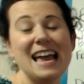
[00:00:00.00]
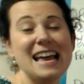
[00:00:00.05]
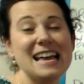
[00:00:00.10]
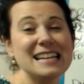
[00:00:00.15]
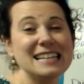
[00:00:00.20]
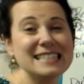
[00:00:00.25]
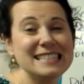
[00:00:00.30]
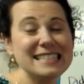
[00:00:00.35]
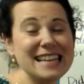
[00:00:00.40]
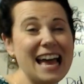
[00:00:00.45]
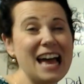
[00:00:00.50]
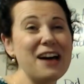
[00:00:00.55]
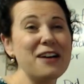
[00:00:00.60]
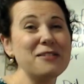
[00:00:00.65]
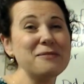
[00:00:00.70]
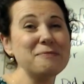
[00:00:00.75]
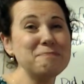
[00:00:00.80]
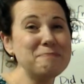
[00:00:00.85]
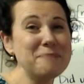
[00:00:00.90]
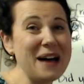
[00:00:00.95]
down
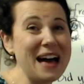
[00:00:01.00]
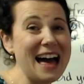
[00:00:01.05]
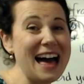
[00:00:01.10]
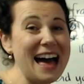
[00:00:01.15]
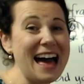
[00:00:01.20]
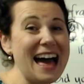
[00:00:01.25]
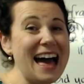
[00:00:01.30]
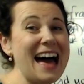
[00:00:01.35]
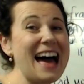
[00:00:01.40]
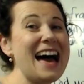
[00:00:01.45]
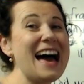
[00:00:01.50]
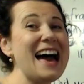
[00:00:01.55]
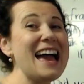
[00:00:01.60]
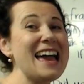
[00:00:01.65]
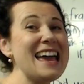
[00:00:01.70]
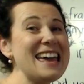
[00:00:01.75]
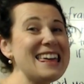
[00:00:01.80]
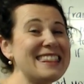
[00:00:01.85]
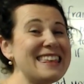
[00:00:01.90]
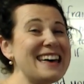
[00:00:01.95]
by
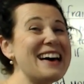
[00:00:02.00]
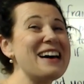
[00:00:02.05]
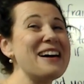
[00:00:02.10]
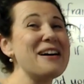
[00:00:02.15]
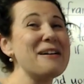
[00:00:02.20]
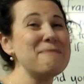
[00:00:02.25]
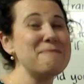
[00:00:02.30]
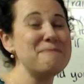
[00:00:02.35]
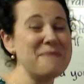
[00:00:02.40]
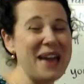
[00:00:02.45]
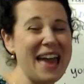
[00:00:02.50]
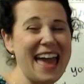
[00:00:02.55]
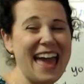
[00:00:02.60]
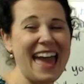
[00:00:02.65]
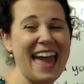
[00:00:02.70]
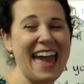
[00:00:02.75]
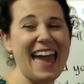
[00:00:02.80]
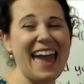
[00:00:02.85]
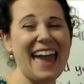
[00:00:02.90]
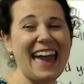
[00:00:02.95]
the
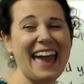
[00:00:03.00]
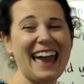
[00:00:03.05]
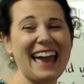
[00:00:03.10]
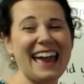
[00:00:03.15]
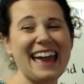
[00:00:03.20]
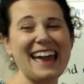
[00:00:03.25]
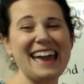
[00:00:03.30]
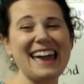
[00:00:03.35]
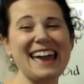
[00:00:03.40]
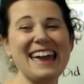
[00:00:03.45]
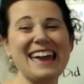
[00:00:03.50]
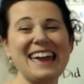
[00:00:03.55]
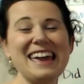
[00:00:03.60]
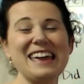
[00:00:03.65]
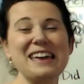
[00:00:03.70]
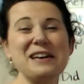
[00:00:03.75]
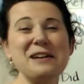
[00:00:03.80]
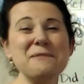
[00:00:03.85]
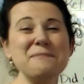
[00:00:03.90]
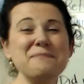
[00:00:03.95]
bay.
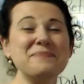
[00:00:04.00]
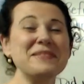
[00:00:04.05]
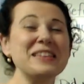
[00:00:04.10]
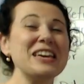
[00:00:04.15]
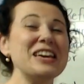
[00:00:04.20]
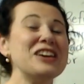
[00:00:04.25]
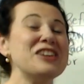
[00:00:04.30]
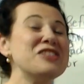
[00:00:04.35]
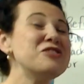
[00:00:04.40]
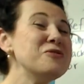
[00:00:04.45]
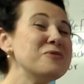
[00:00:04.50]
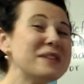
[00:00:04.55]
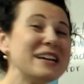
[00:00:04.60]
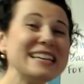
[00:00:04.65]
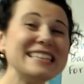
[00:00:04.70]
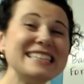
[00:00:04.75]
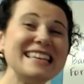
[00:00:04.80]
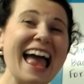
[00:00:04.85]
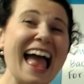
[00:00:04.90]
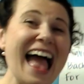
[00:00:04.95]
You get to
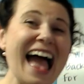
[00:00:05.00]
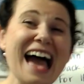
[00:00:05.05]
add